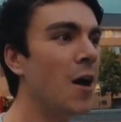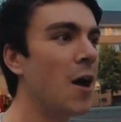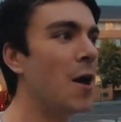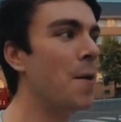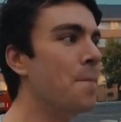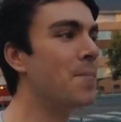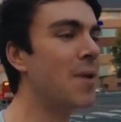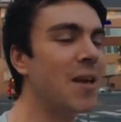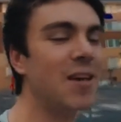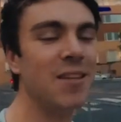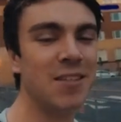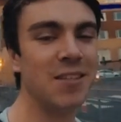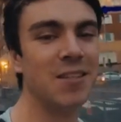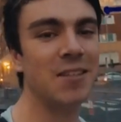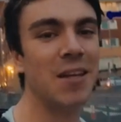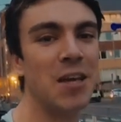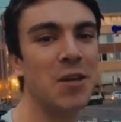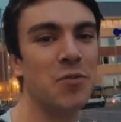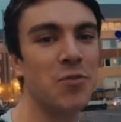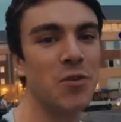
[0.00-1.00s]

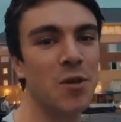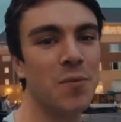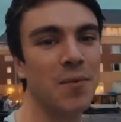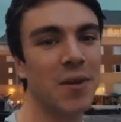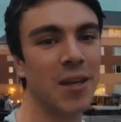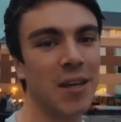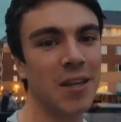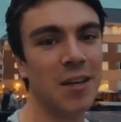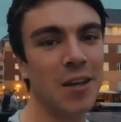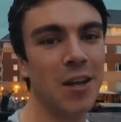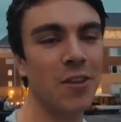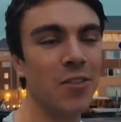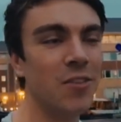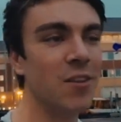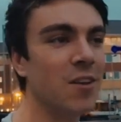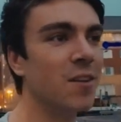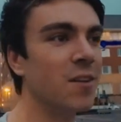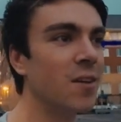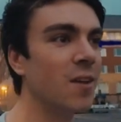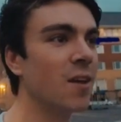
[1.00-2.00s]
amazing day filming in
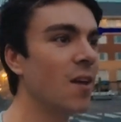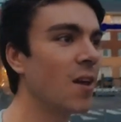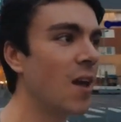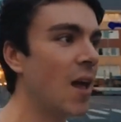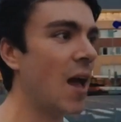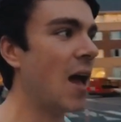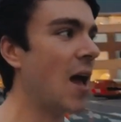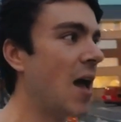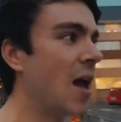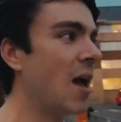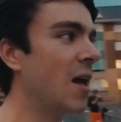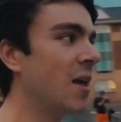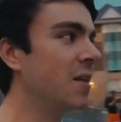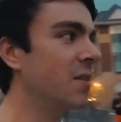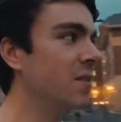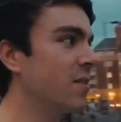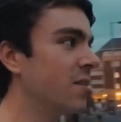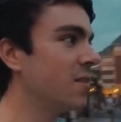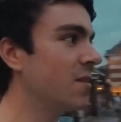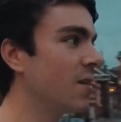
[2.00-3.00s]
London
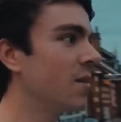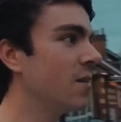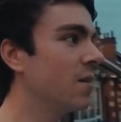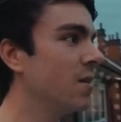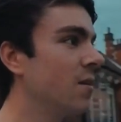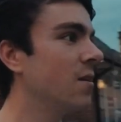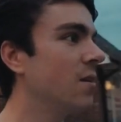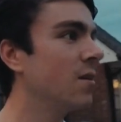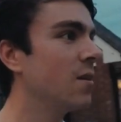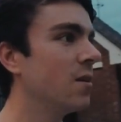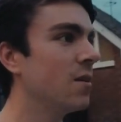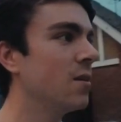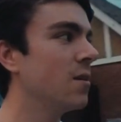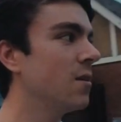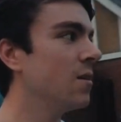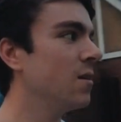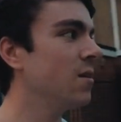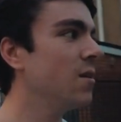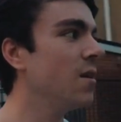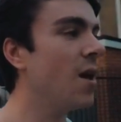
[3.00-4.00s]
and
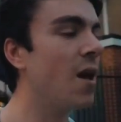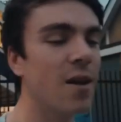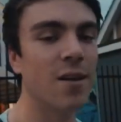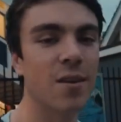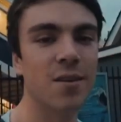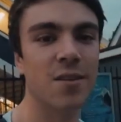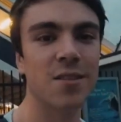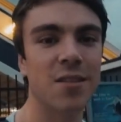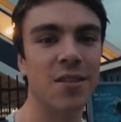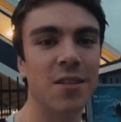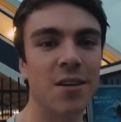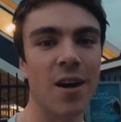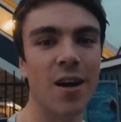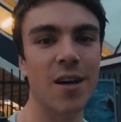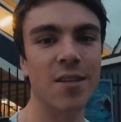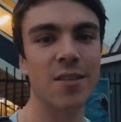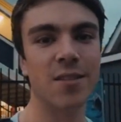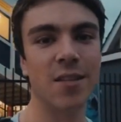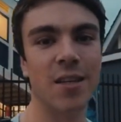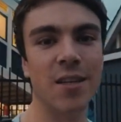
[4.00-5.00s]
yeah, see you
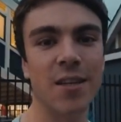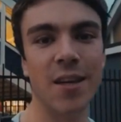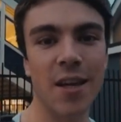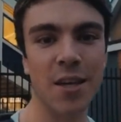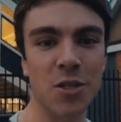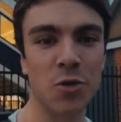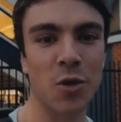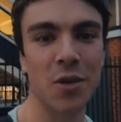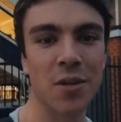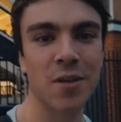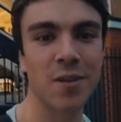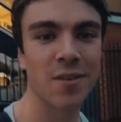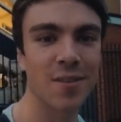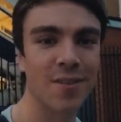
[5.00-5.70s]
guys in the next one.